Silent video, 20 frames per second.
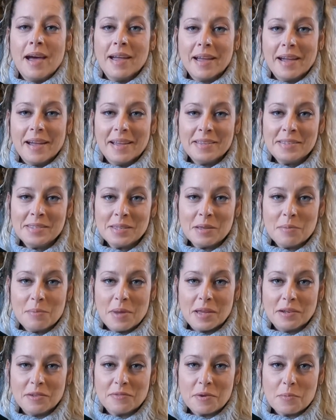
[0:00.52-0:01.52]
Hi guys,
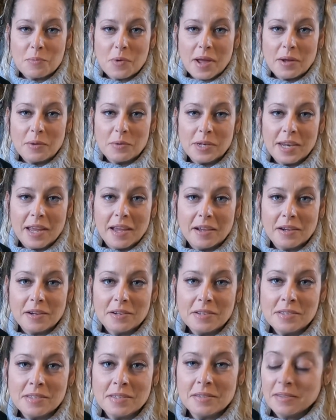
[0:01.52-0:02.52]
Amanda from Whitewood
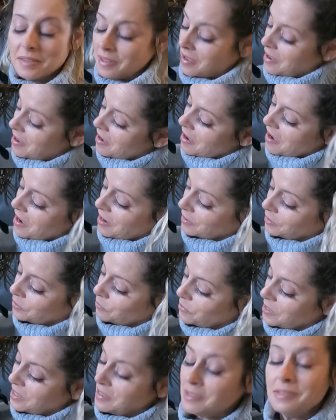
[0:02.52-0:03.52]
Acres and
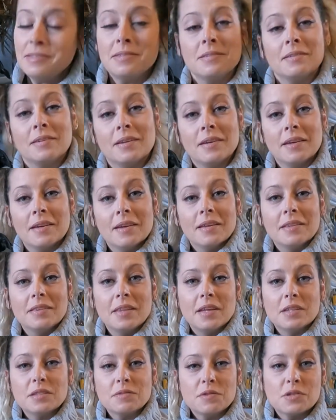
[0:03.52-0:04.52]
Louise.
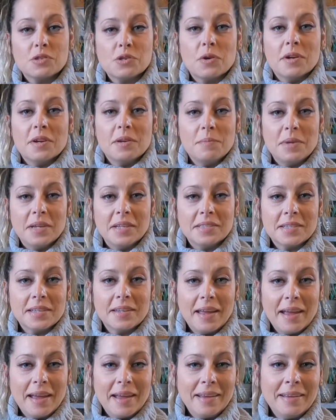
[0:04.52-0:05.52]
Thanks for joining me
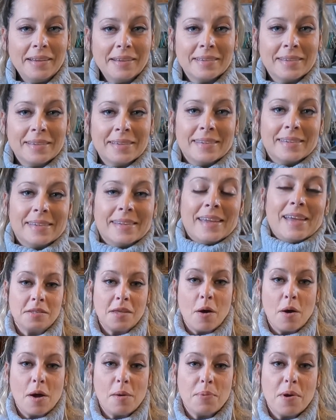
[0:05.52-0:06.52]
today. This is
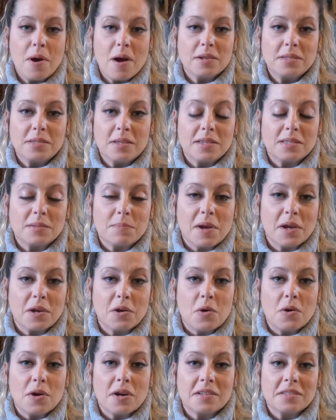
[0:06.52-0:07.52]
how I process my
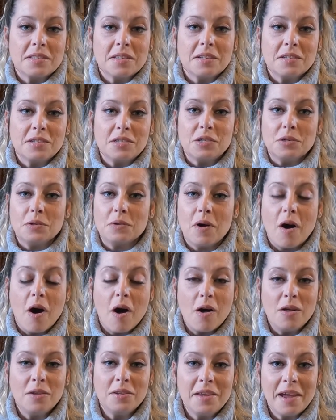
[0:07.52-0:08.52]
gourds into
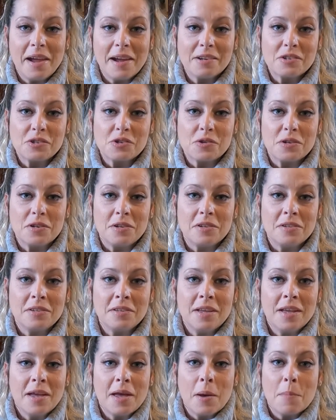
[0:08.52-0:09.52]
all
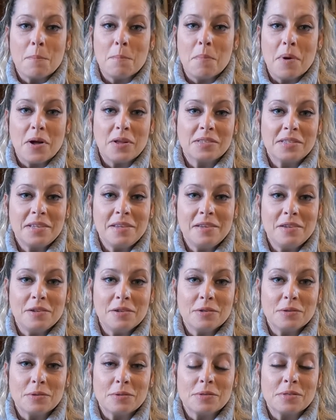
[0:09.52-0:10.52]
natural,
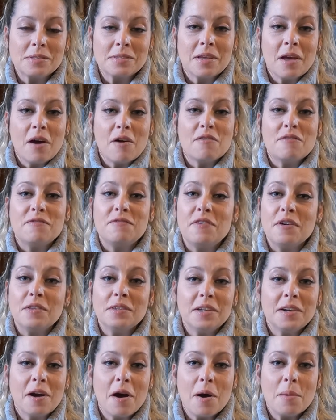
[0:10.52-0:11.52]
multi-use,
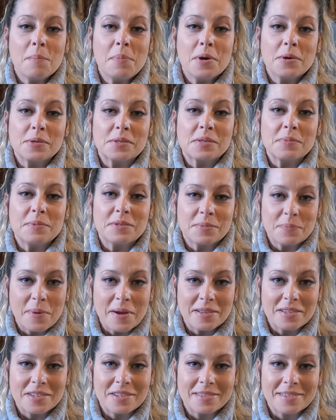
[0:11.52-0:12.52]
fully compostable
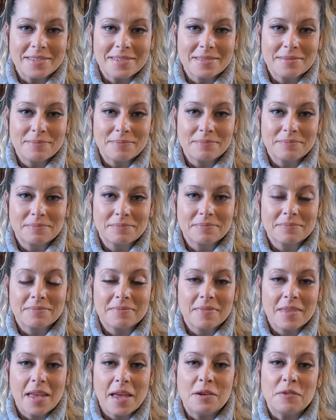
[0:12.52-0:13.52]
sponges
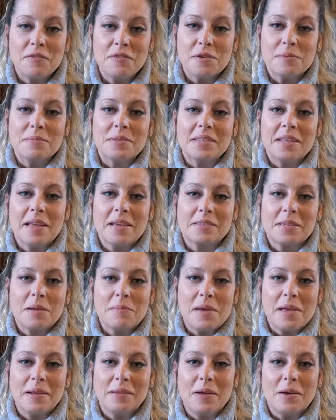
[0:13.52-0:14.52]
and a few mistakes I
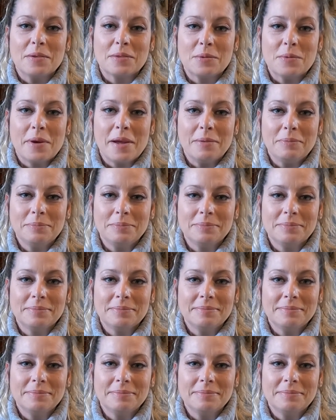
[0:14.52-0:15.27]
made along the way.